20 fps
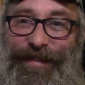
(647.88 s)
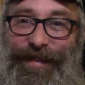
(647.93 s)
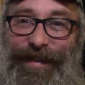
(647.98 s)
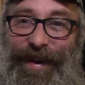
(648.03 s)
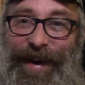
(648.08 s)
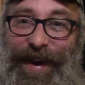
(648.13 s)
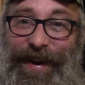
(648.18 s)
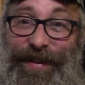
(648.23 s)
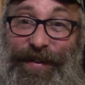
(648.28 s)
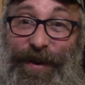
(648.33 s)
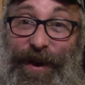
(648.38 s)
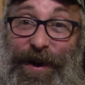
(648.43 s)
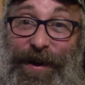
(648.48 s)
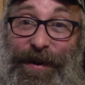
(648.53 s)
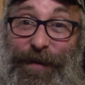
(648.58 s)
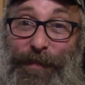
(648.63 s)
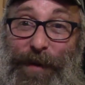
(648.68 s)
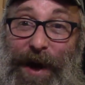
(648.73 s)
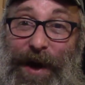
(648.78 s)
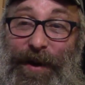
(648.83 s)
I can
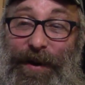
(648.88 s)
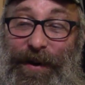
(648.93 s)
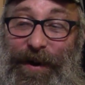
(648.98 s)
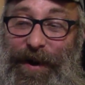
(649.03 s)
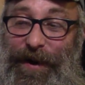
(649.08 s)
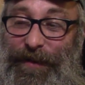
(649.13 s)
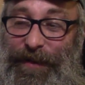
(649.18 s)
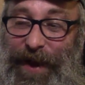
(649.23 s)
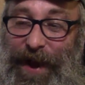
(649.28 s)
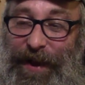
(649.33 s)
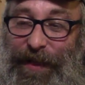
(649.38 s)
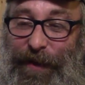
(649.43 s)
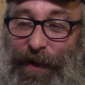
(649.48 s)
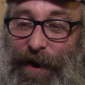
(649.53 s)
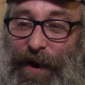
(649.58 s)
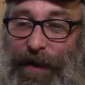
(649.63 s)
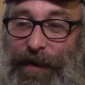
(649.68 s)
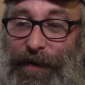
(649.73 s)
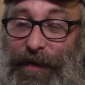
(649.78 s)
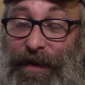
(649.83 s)
talk about it all night
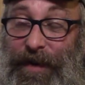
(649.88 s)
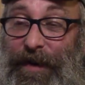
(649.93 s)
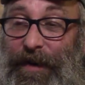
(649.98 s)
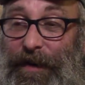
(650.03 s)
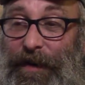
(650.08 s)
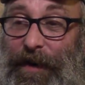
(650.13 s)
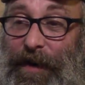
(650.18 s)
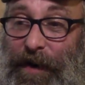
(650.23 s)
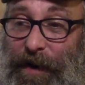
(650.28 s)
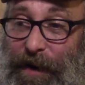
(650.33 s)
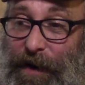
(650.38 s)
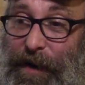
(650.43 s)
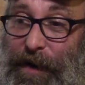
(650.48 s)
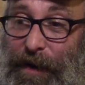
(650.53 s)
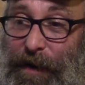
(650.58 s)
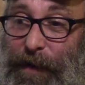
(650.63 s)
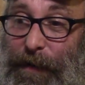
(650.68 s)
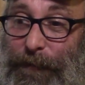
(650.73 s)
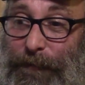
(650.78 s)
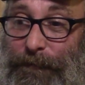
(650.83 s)
long.
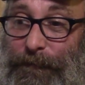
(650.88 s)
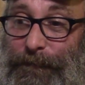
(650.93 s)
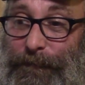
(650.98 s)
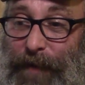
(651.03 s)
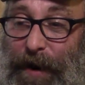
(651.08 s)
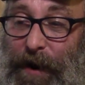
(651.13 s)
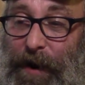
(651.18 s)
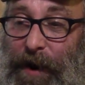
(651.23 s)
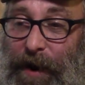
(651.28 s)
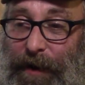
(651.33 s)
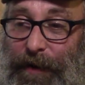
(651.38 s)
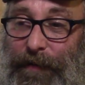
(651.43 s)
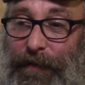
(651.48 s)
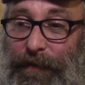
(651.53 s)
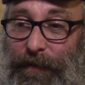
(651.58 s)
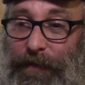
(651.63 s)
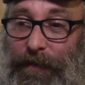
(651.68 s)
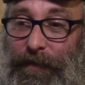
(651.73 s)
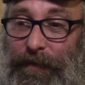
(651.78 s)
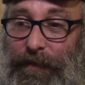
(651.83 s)
Alright,
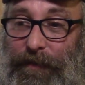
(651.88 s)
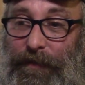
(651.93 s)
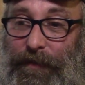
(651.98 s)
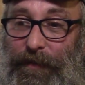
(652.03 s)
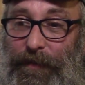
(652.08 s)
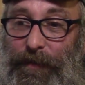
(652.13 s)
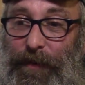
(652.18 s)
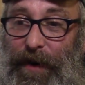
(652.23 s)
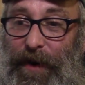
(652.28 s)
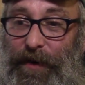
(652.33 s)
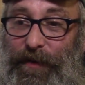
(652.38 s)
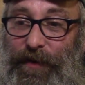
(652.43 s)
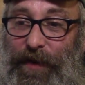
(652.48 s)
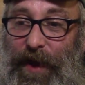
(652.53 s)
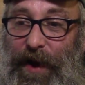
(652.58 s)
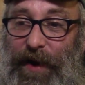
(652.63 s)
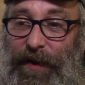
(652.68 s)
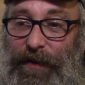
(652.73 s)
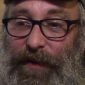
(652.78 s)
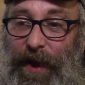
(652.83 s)
what else
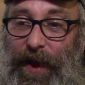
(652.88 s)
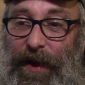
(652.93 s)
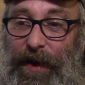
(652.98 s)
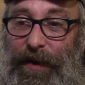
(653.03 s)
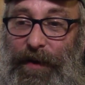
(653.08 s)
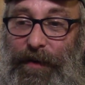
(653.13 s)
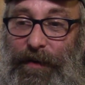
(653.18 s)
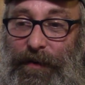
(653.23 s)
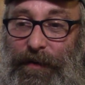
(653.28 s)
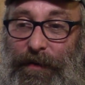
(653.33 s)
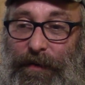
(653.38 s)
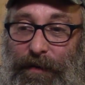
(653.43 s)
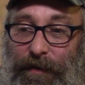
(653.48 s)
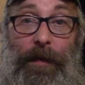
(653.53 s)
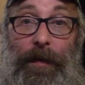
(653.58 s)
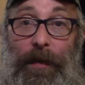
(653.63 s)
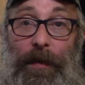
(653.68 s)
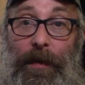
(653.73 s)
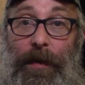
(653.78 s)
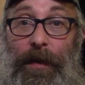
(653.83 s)
can I say?
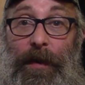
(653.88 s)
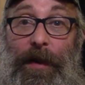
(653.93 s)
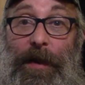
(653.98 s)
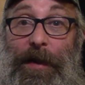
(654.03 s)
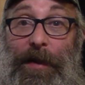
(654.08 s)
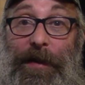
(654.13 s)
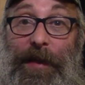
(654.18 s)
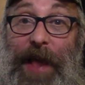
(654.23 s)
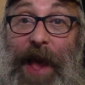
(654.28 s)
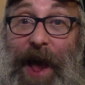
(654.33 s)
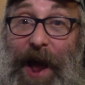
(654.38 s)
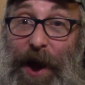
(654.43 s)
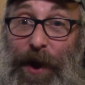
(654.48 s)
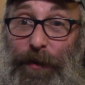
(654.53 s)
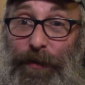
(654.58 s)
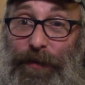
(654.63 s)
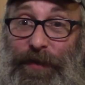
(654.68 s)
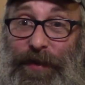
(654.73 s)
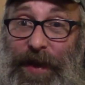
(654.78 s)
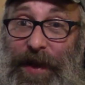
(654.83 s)

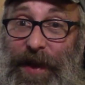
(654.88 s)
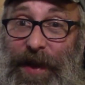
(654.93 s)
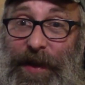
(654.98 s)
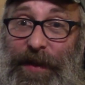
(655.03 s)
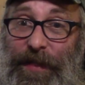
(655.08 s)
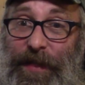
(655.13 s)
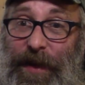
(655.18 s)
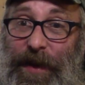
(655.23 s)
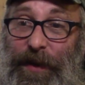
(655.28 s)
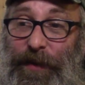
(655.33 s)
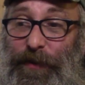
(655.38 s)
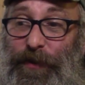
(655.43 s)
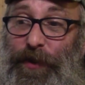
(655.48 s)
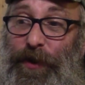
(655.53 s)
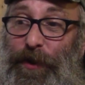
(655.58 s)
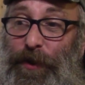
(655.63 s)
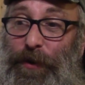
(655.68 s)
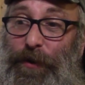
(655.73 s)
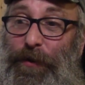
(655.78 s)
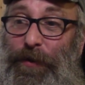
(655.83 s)
Counting the
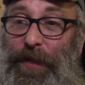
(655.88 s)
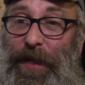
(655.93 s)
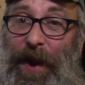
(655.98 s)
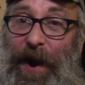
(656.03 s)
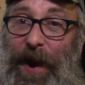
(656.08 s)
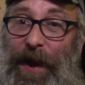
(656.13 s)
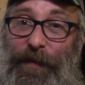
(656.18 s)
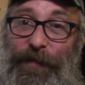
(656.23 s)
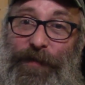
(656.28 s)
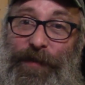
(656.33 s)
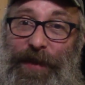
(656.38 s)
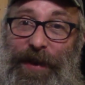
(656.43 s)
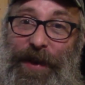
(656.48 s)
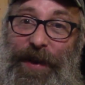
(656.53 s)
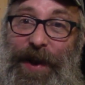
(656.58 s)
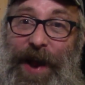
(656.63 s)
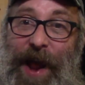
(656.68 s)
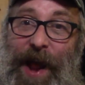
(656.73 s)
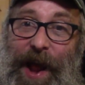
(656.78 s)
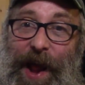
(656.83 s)
2 that I've
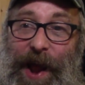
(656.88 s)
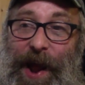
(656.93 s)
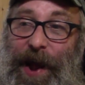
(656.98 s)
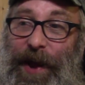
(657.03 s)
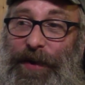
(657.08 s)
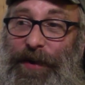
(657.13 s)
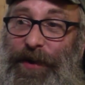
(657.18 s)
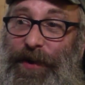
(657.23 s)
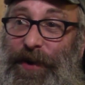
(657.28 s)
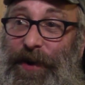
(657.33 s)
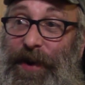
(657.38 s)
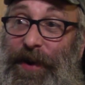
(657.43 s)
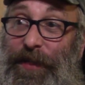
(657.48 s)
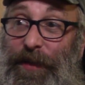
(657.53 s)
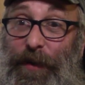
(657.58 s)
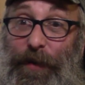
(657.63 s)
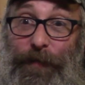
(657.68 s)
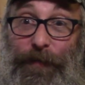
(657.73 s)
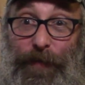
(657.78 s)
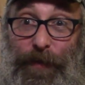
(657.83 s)
seen hatch, and
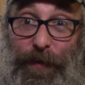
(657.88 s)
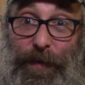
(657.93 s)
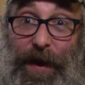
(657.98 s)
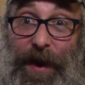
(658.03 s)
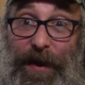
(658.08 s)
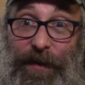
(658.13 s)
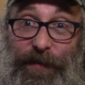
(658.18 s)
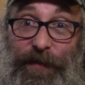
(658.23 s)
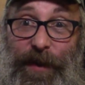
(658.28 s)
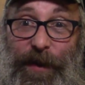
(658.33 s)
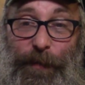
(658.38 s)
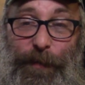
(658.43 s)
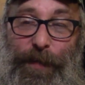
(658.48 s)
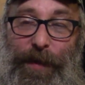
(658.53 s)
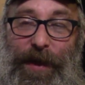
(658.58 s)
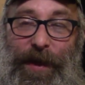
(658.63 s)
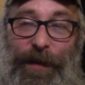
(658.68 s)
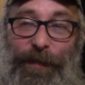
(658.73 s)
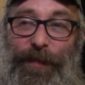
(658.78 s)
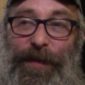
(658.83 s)
there are a few eggs that have
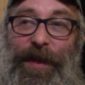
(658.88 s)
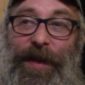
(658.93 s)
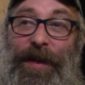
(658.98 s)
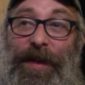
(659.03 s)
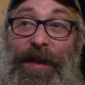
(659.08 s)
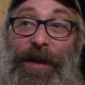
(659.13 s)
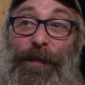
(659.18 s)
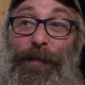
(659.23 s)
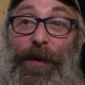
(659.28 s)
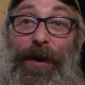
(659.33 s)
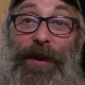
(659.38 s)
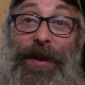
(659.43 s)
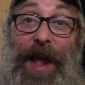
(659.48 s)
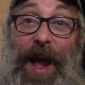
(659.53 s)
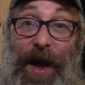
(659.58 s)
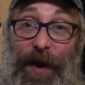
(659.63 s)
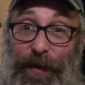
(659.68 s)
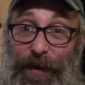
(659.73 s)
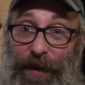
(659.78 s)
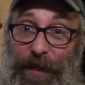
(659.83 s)
pipped, but
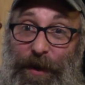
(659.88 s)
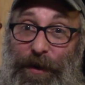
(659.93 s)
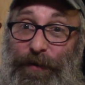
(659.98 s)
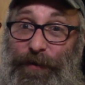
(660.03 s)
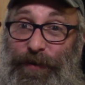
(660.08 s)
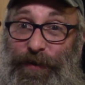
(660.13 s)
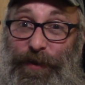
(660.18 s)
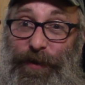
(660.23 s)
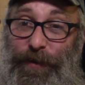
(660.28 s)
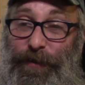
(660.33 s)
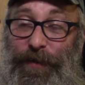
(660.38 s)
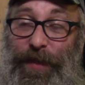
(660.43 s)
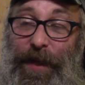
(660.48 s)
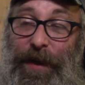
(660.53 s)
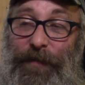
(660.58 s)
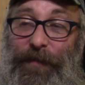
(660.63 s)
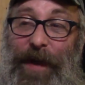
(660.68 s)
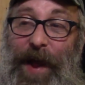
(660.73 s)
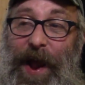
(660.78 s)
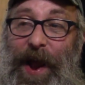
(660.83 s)
counting those 2 that
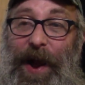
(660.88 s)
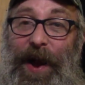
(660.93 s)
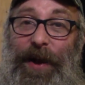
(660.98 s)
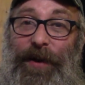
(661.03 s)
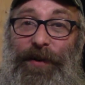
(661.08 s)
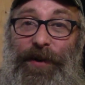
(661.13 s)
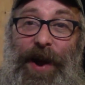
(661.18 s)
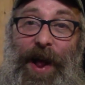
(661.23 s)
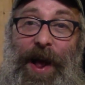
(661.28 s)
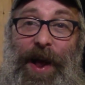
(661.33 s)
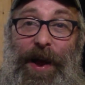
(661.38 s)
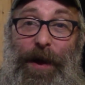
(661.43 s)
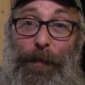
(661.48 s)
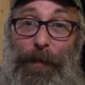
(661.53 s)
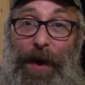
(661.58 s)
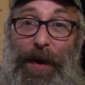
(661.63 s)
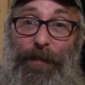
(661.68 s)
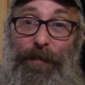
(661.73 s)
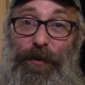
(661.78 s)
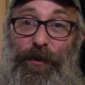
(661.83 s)
have hatched, I am
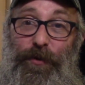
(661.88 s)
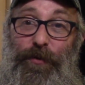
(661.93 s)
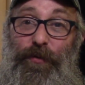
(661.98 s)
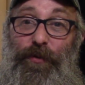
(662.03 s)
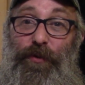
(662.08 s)
up to